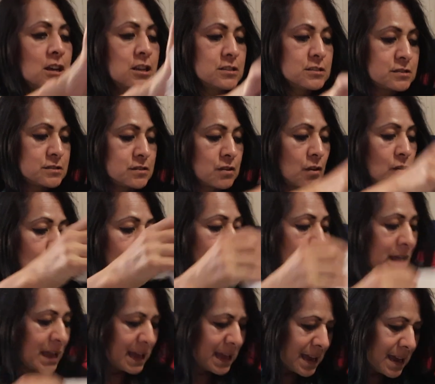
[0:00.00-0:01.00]

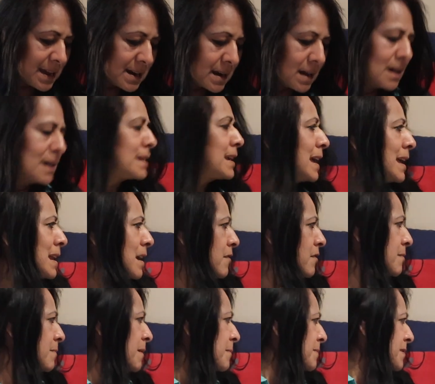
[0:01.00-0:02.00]
So, and again, I
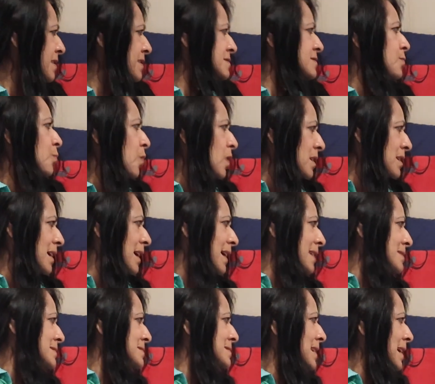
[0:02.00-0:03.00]
remember this one
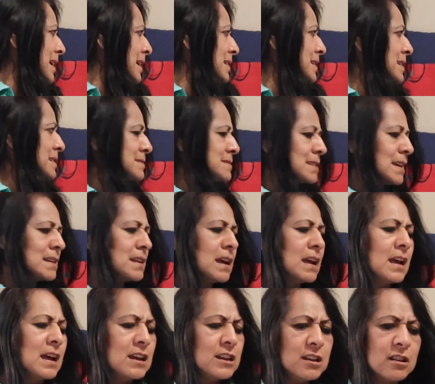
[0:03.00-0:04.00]
guy saying, he said,
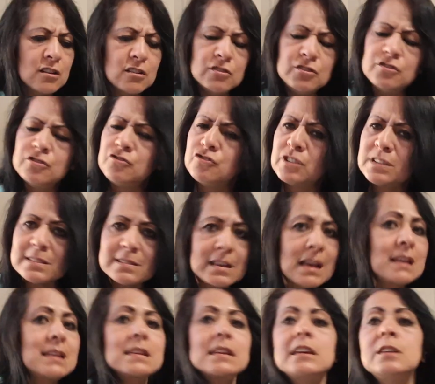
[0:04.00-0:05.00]
you just
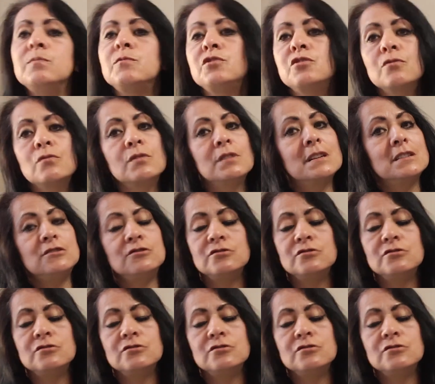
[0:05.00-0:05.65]
got to keep doing it.